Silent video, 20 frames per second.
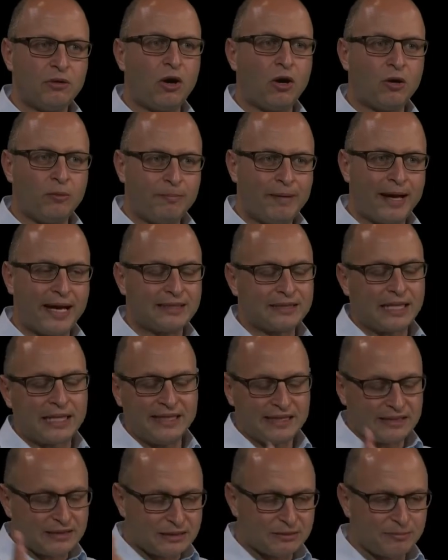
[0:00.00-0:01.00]
on mass. And
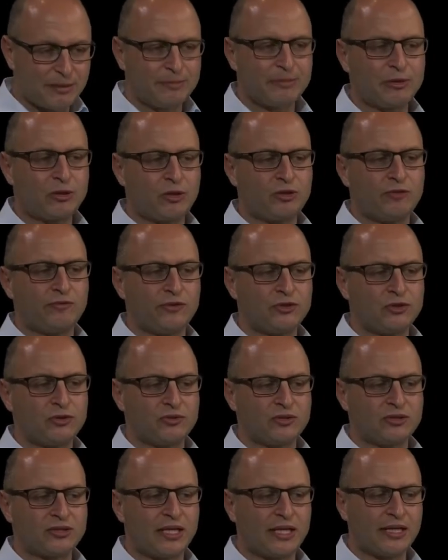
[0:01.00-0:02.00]
this is maybe controversial
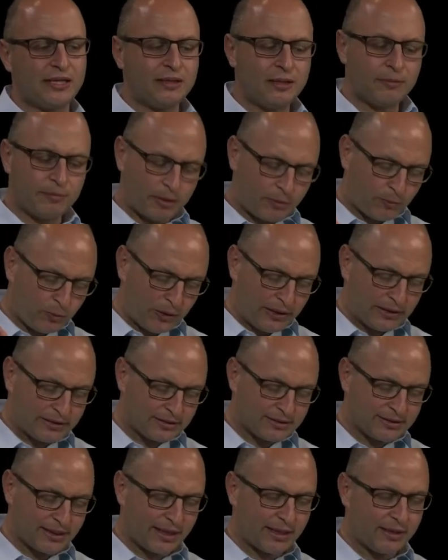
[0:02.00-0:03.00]
to say, but I'm willing to
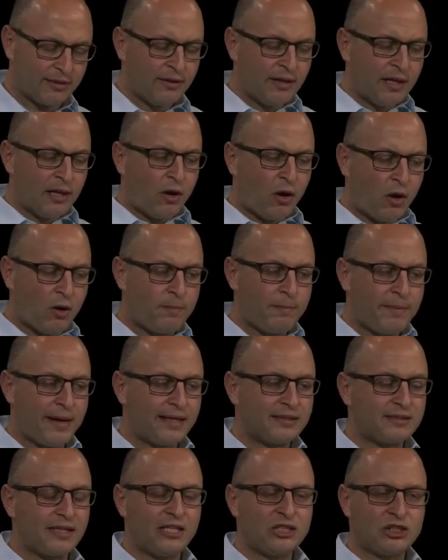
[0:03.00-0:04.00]
say it. On
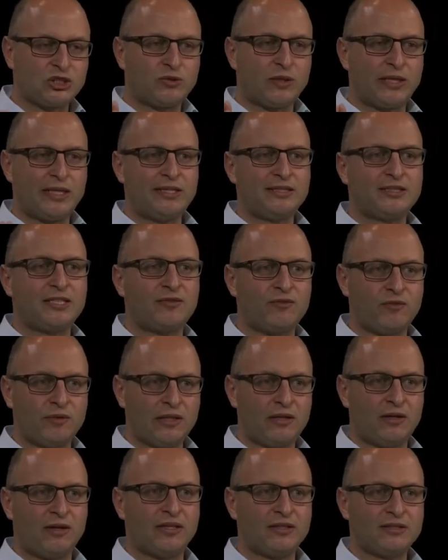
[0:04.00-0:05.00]
mass, Australians have
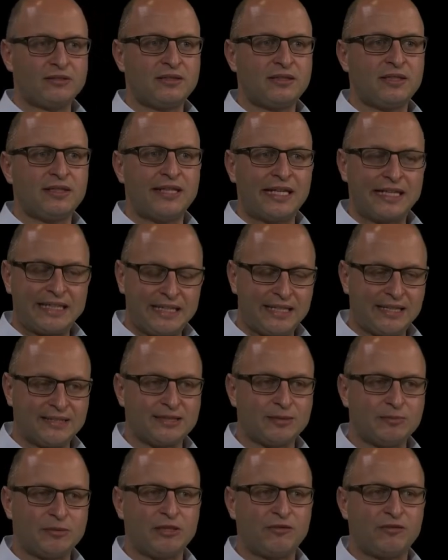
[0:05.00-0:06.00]
realised they can get
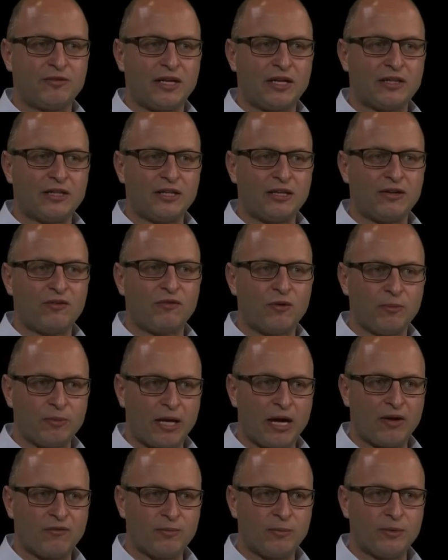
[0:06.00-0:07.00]
something for nothing from
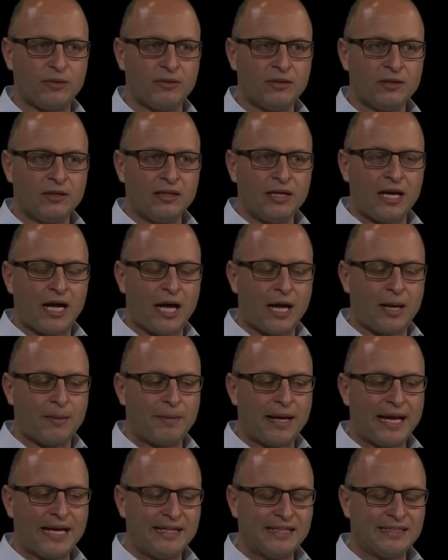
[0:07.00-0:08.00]
government, um,
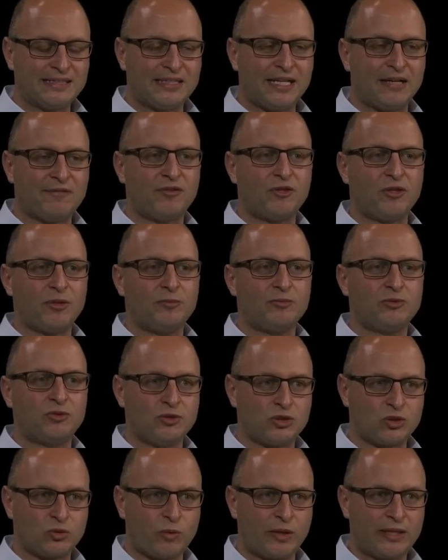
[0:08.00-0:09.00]
and there's enough of them to
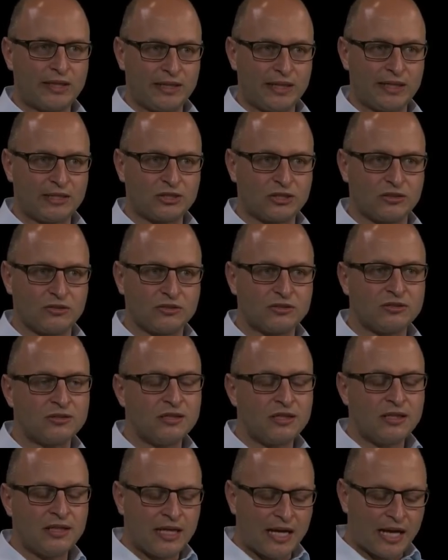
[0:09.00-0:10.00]
sway elections.
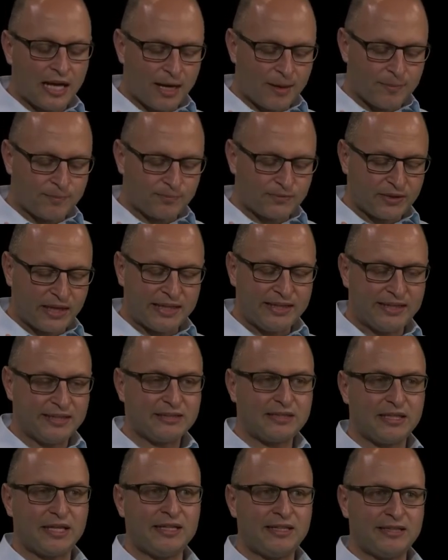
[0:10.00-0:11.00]
Um, and
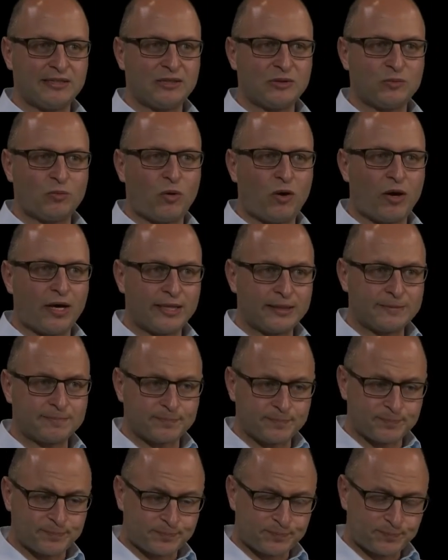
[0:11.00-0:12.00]
this and this is why
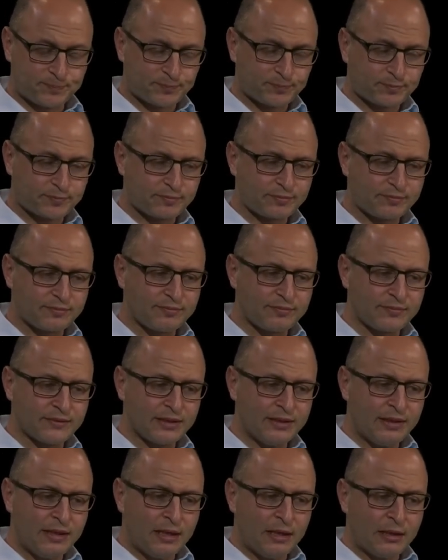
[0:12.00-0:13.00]

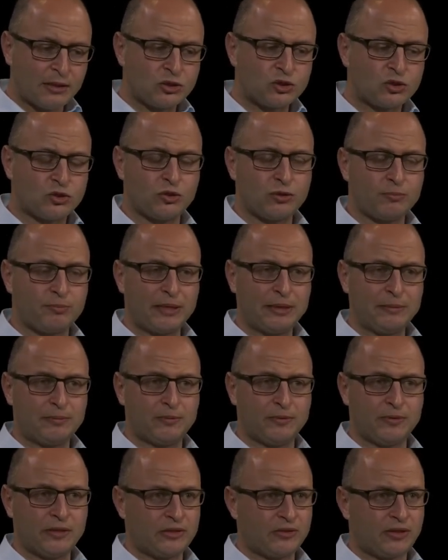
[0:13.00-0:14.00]
certain
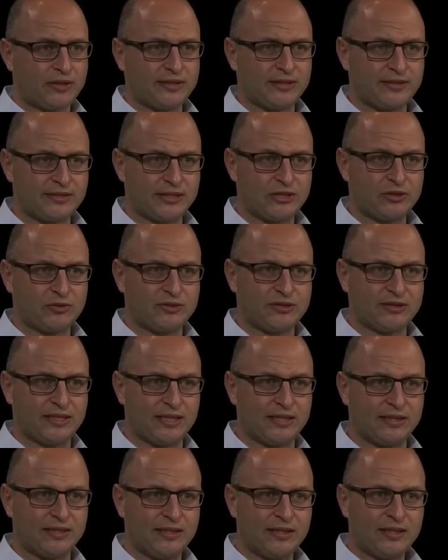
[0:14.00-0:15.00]
people in the 19th century
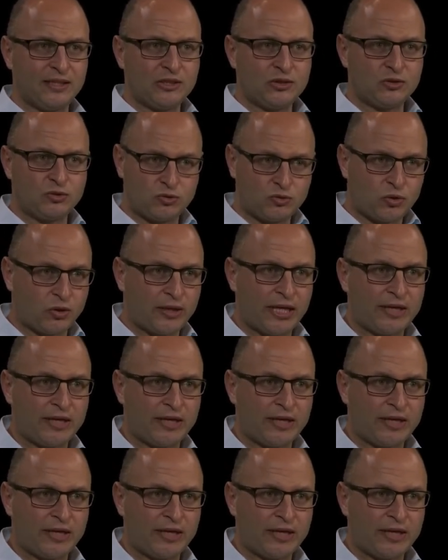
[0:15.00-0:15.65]
said, "Don't